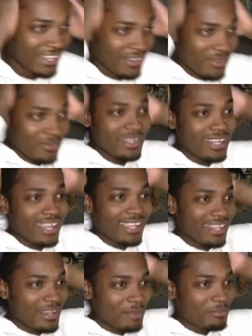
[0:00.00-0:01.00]
when I
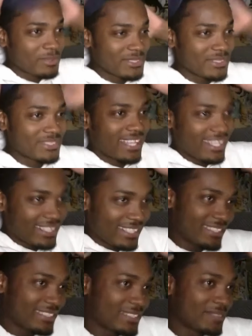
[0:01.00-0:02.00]
get episodes like
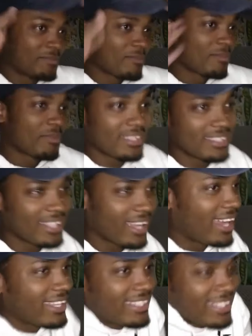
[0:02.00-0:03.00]
this,
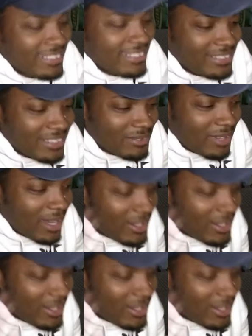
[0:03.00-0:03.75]
I don't